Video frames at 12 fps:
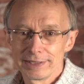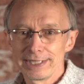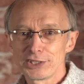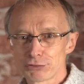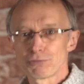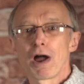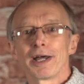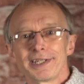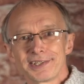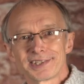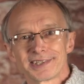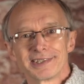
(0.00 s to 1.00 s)
it's
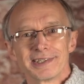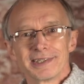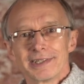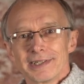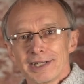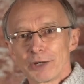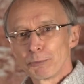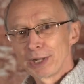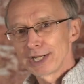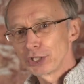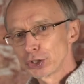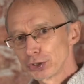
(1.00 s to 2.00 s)
right. And when
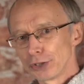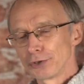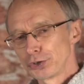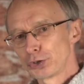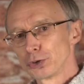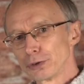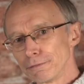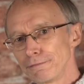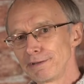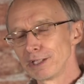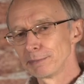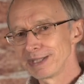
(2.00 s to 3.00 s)
I shot the short
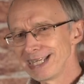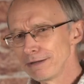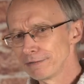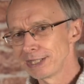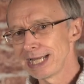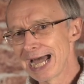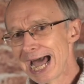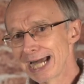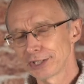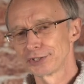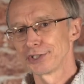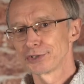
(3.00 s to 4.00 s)
film, even the
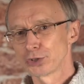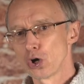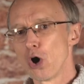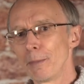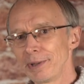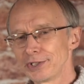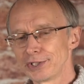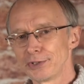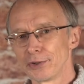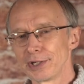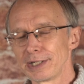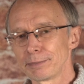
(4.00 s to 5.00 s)
actors commented
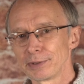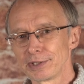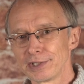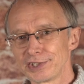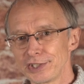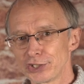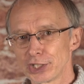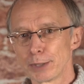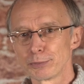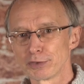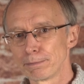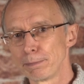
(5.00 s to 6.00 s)
on it, because in
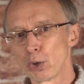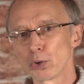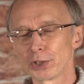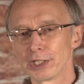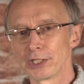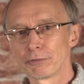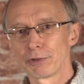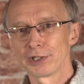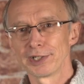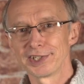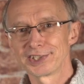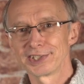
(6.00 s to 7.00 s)
terms of blocking and
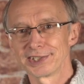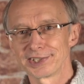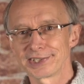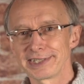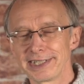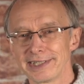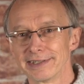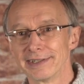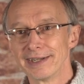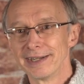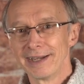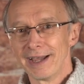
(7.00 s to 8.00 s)
rehearsing a scene,
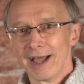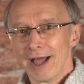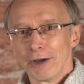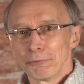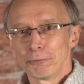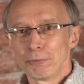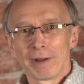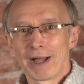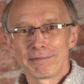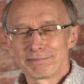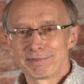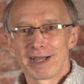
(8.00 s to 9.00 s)

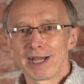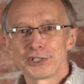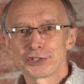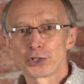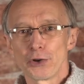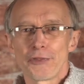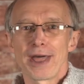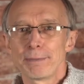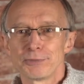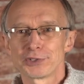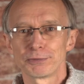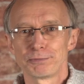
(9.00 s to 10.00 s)
I just got
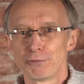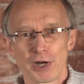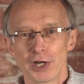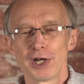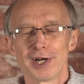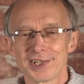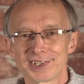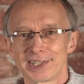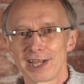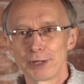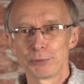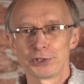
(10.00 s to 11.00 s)
them to rehearse
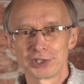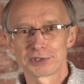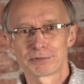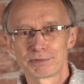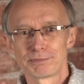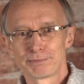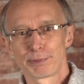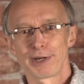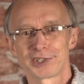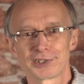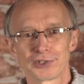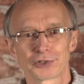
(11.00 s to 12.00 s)
and I would just
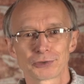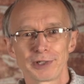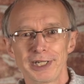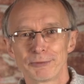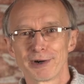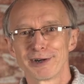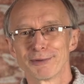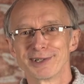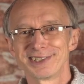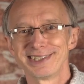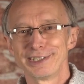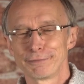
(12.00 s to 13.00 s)
press the screen where I
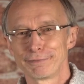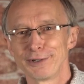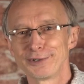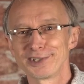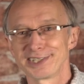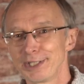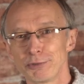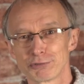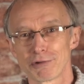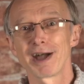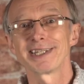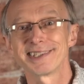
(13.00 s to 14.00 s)
wanted it to focus and it was
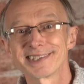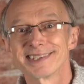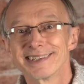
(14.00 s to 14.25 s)
right.